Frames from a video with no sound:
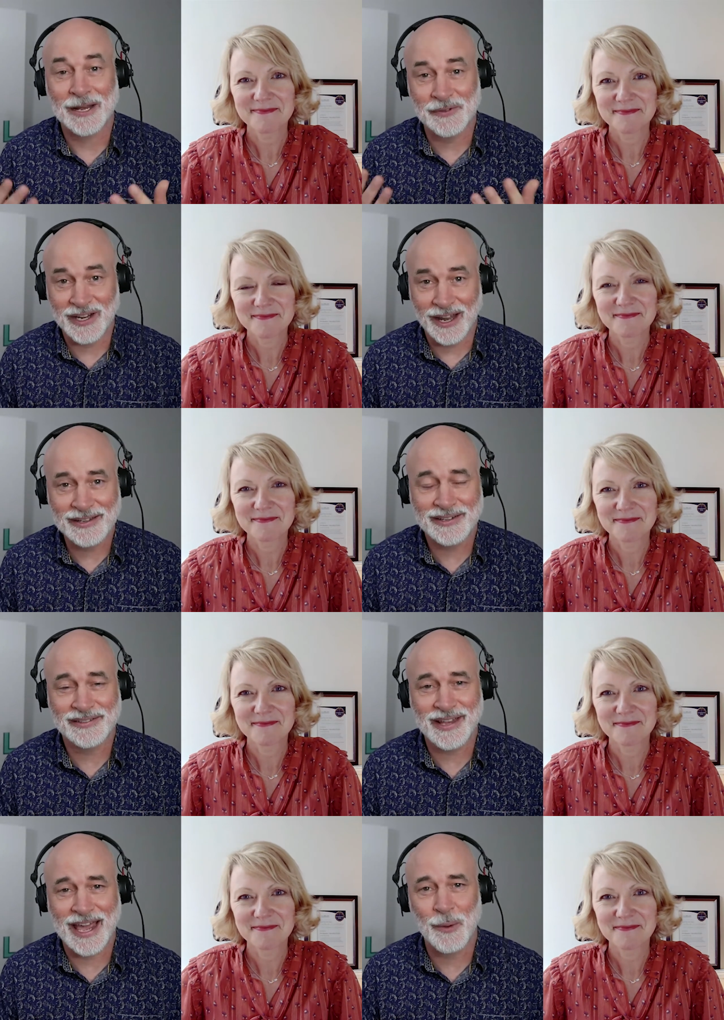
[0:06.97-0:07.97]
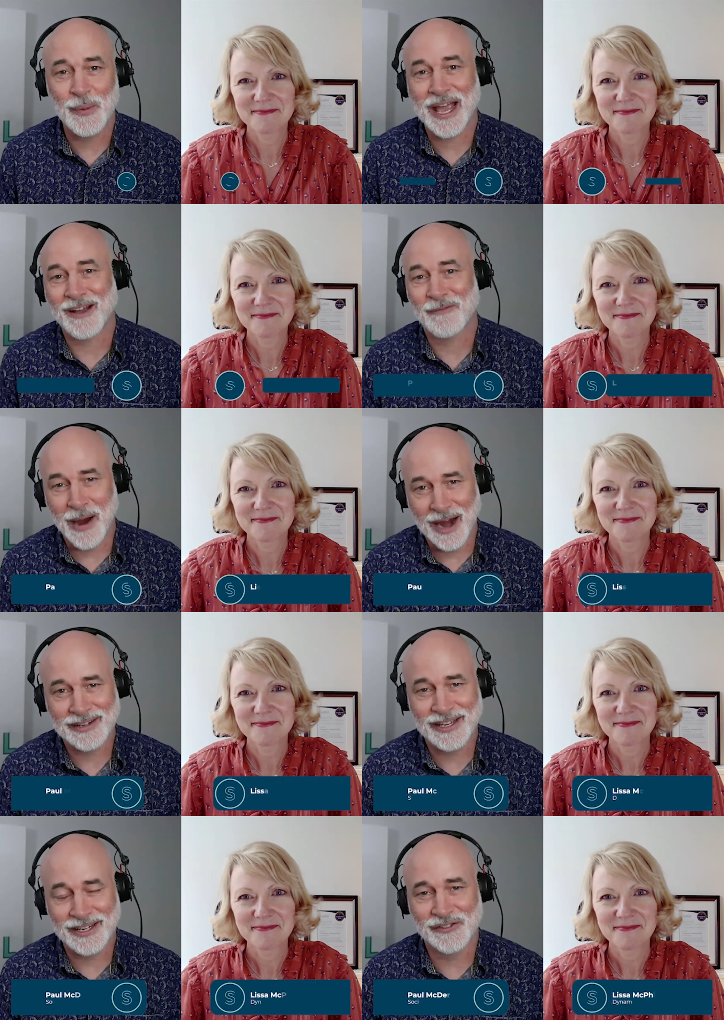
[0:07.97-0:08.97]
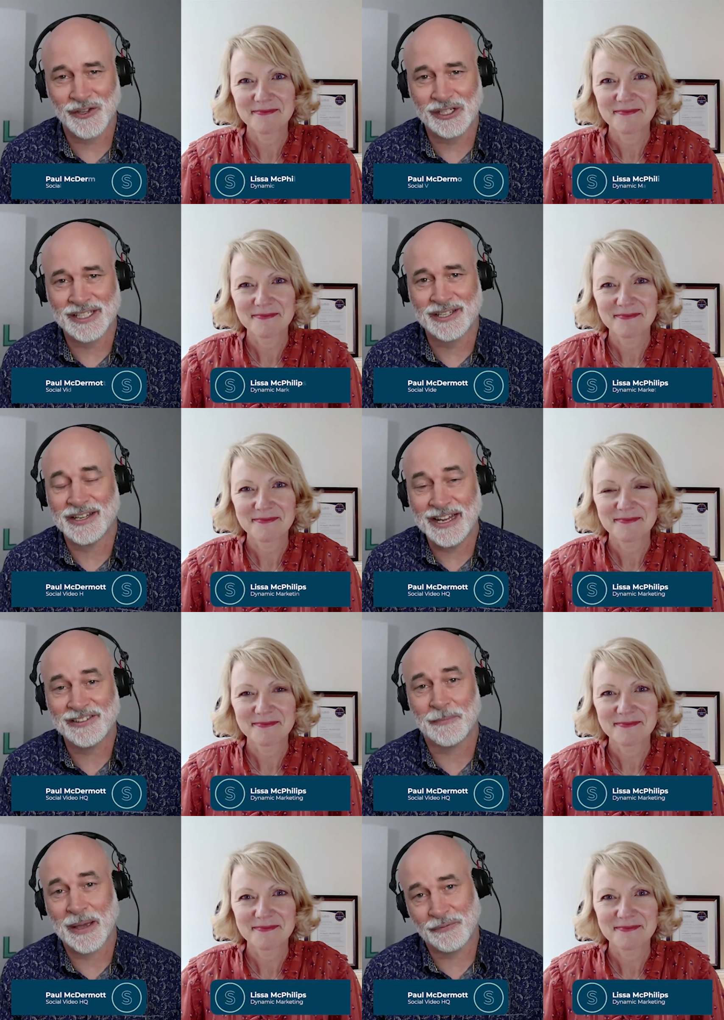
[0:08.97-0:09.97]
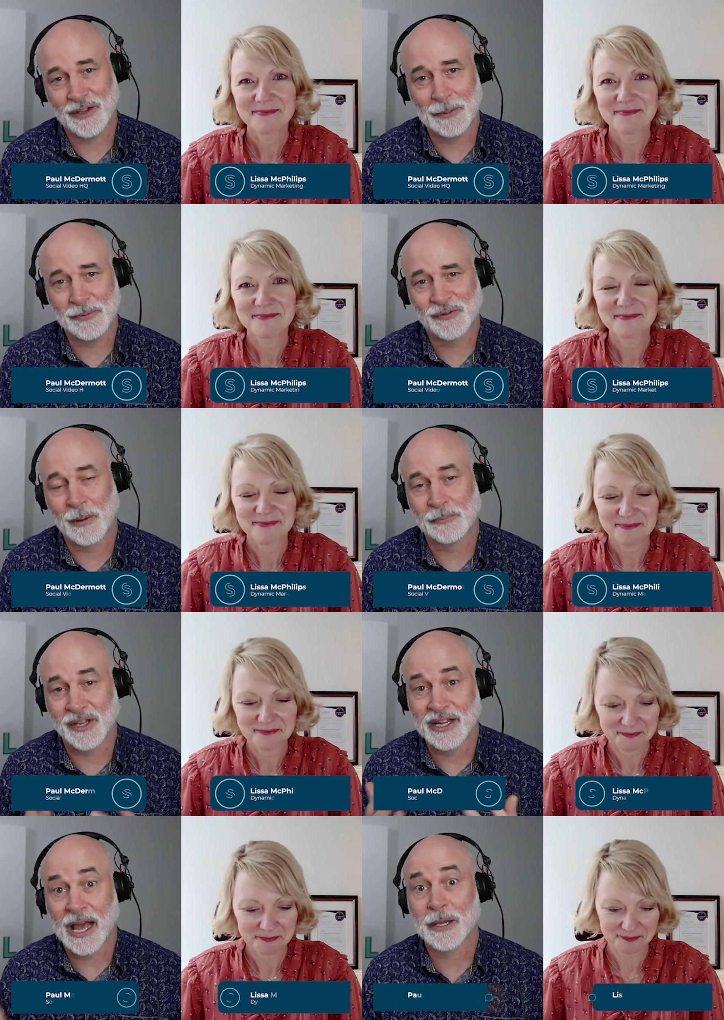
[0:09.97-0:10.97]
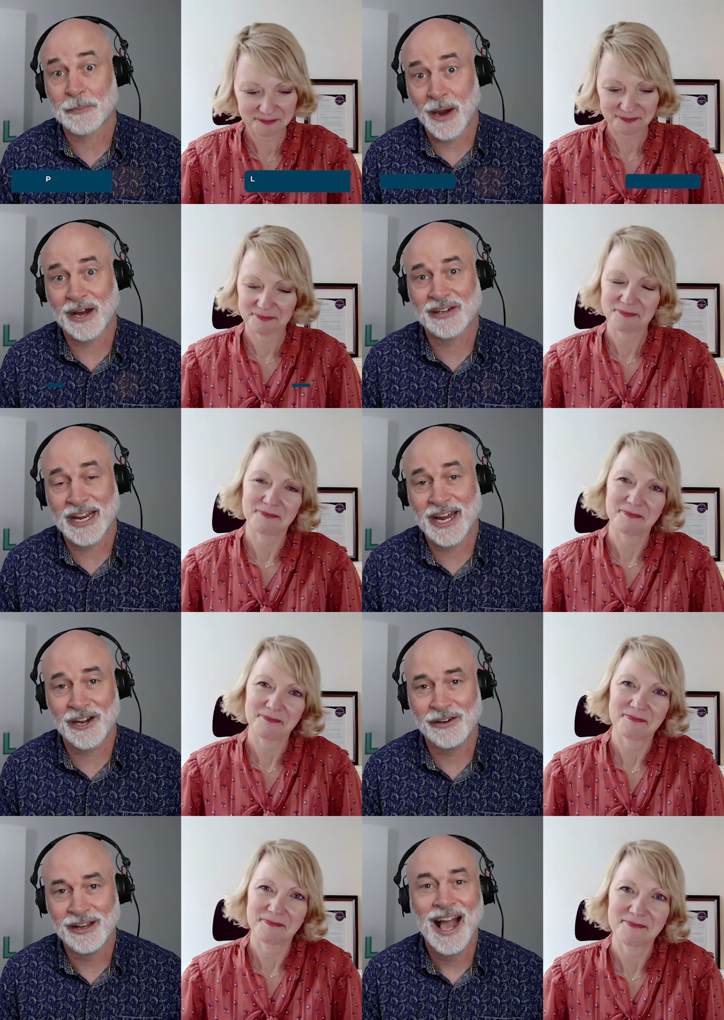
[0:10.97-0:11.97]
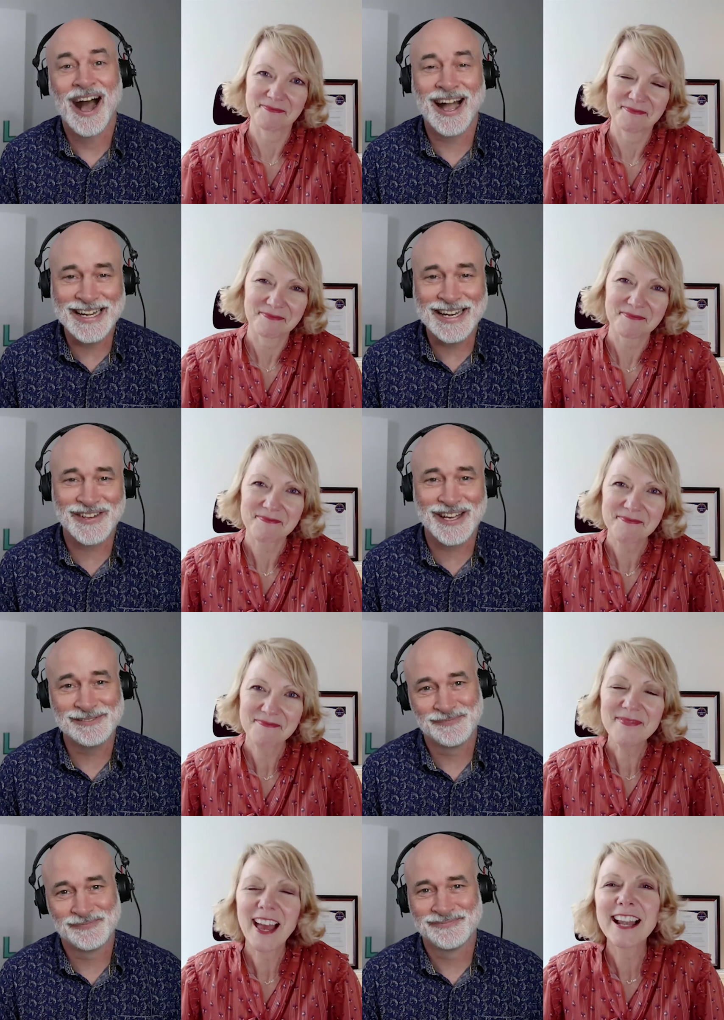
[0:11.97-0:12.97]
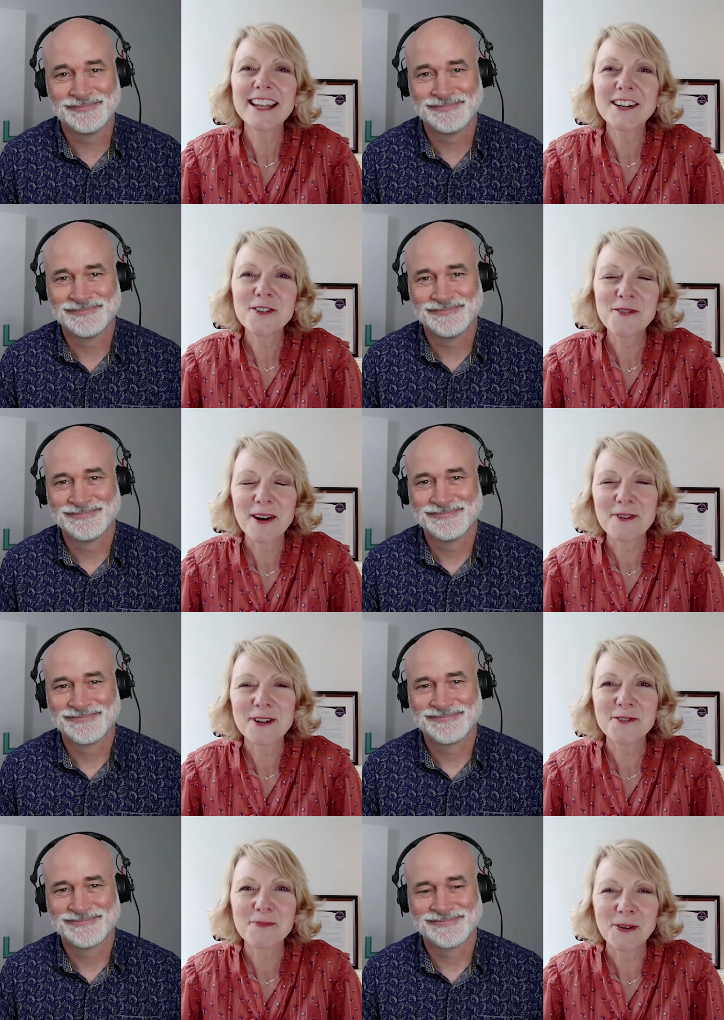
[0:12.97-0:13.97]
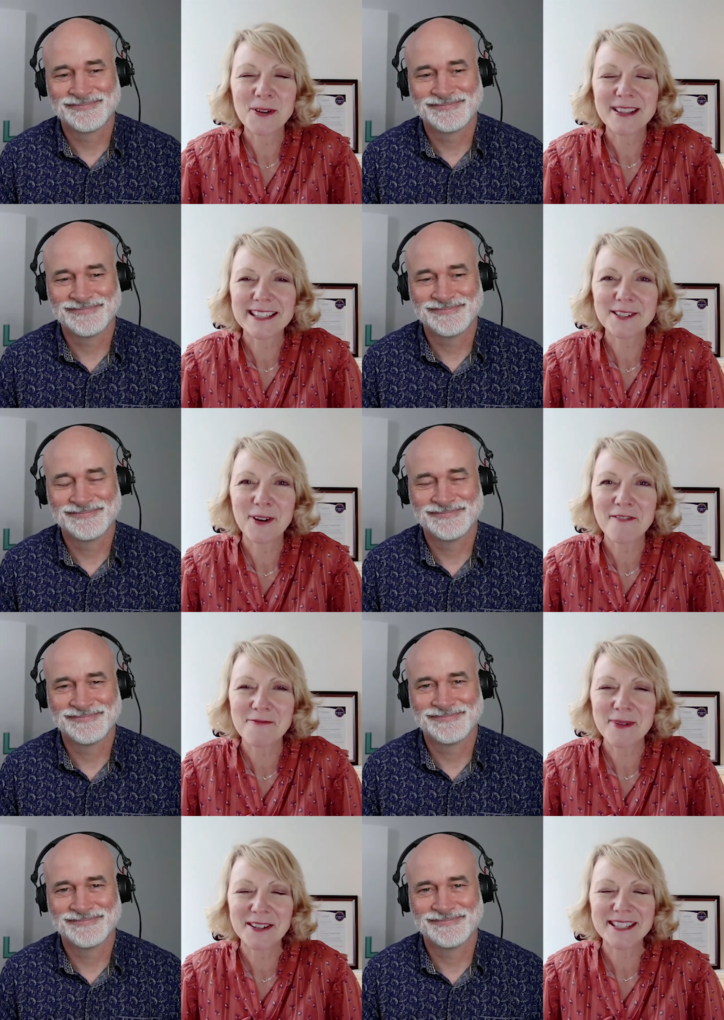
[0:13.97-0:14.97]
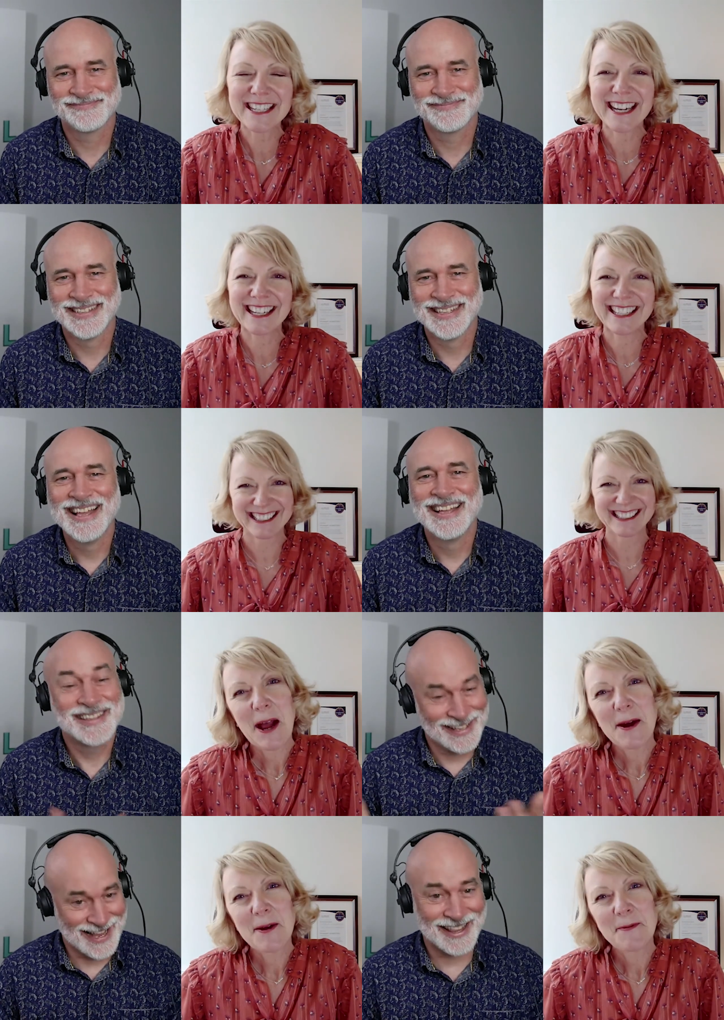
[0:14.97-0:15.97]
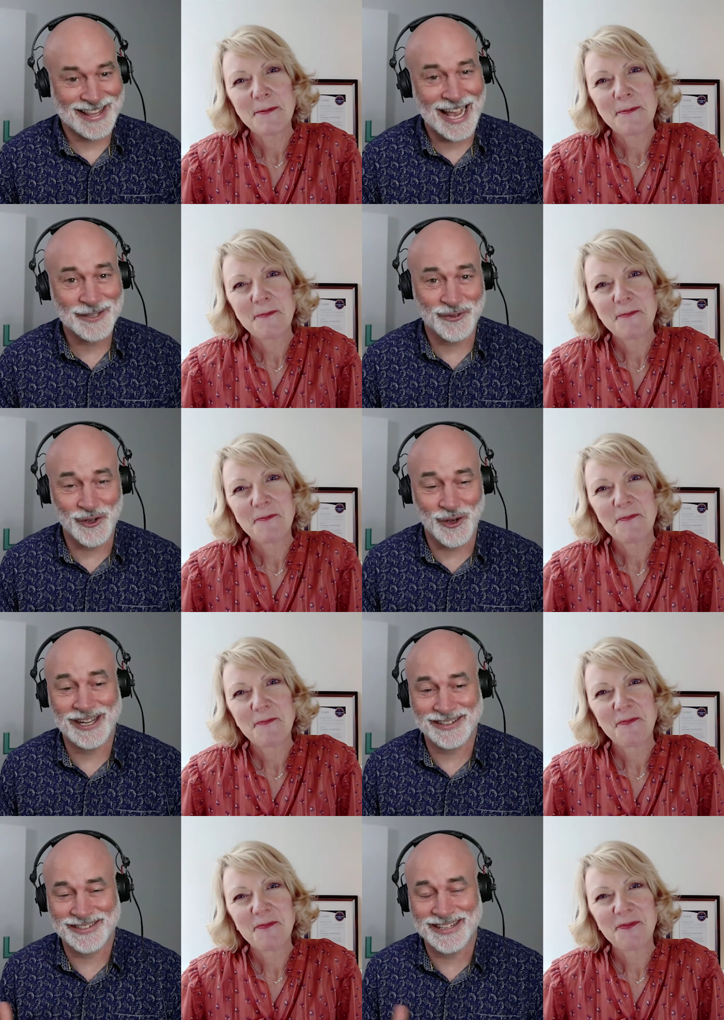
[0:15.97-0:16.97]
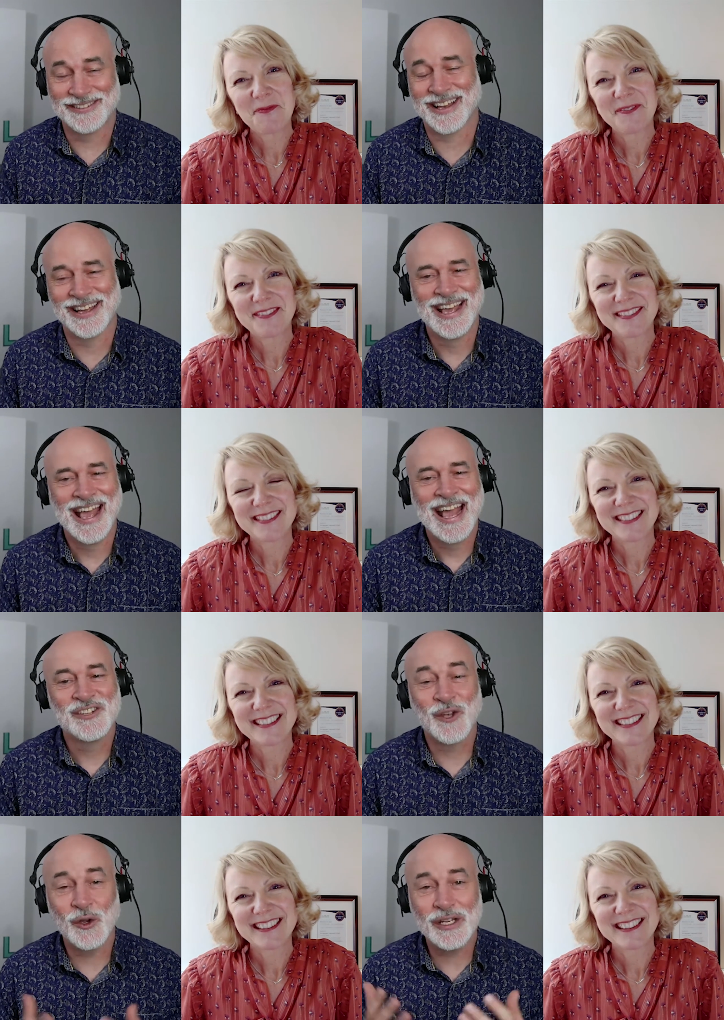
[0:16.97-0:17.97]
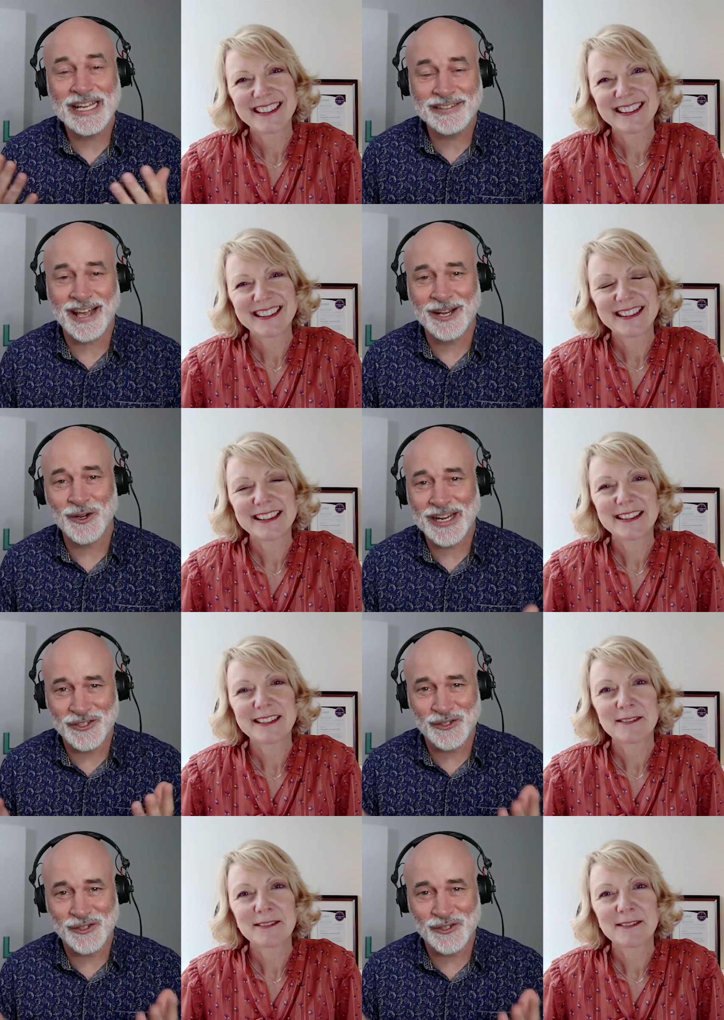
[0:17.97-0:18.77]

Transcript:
Speaker 1: I'm delighted to say we have marketing consultant Lissa McPhillips from Dynamic Marketing here. Hi, Lissa.
Speaker 2: Hello, how are you, Paul? Thanks for having me on
Speaker 1: today. And thanks for joining us, Lissa. So, Lissa, I'm going to get